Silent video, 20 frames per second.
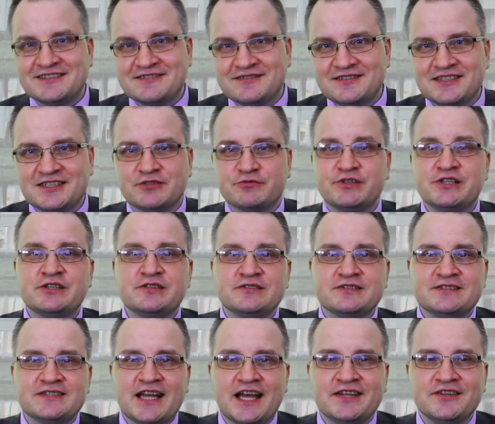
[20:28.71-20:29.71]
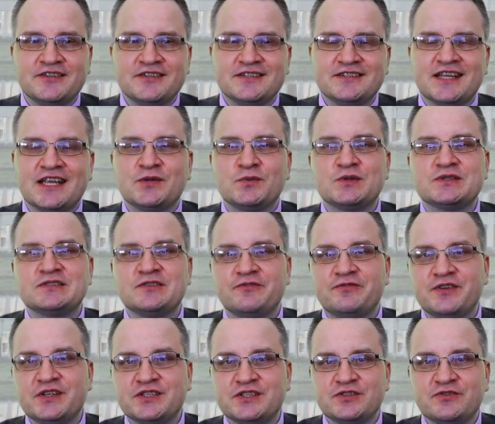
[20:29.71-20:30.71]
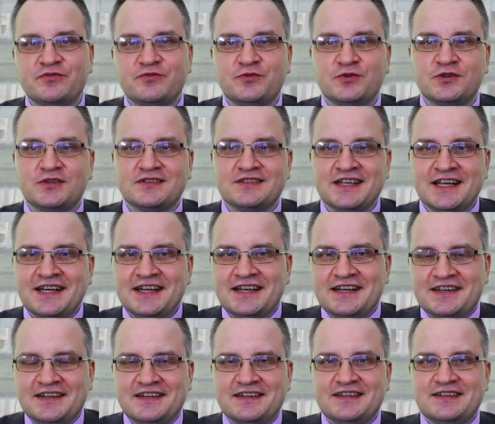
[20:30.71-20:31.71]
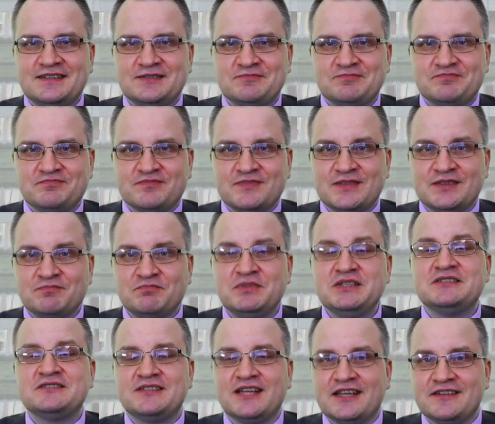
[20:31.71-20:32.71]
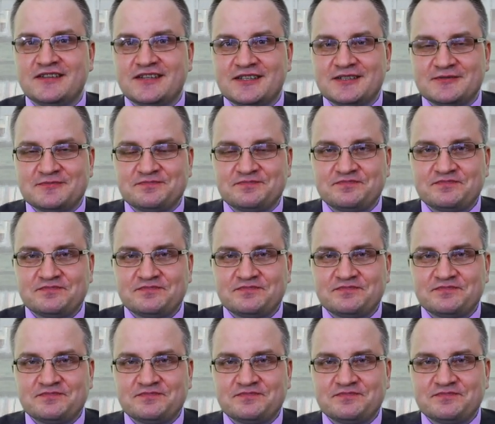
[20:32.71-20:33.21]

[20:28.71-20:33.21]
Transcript: the original standard and was sufficient for B standard.